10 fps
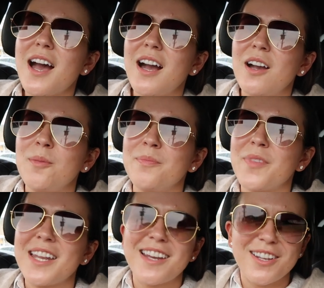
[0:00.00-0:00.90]

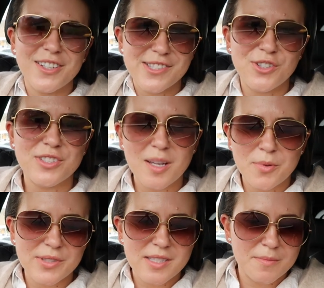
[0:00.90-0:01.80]
and I stocked up
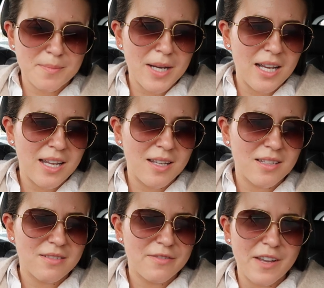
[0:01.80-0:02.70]
on some of my
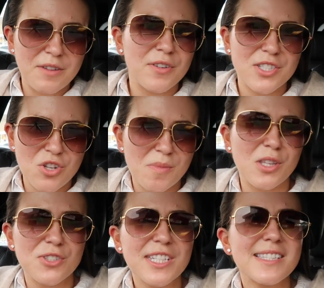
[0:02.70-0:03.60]
favorite
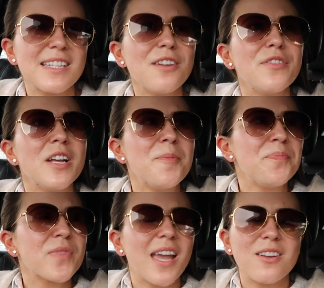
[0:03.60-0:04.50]
Dermalogica stuff.
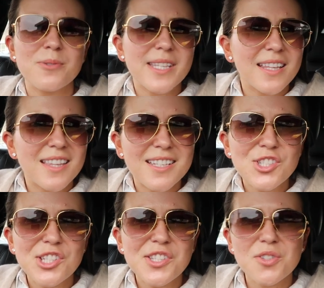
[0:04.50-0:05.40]
And I was like, there's
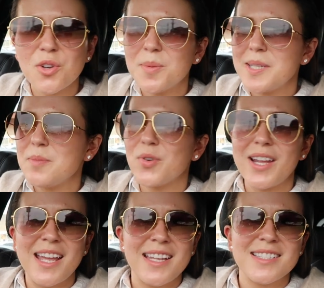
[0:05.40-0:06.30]
just so many
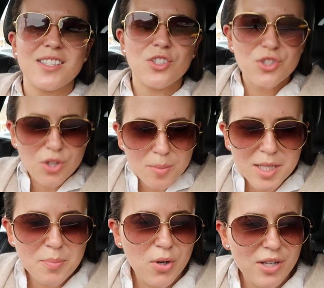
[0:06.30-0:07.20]
brands, so
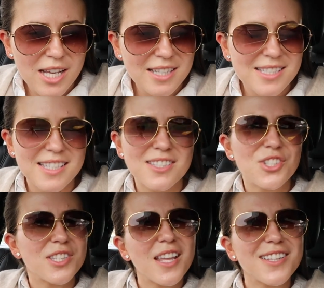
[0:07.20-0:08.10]
many products. It's
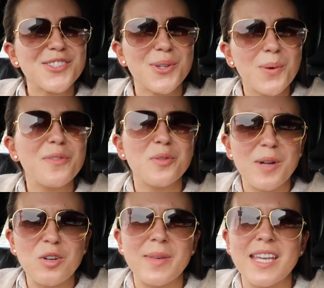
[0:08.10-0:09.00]
just like so
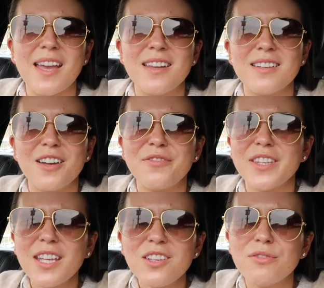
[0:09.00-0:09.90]
overwhelming. And I
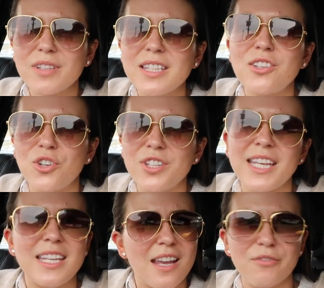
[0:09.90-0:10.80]
feel like you really don't
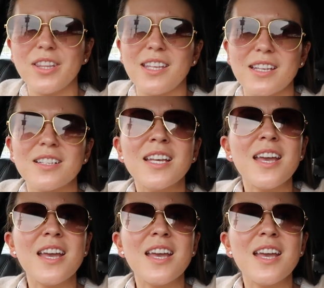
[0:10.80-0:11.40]
need everything.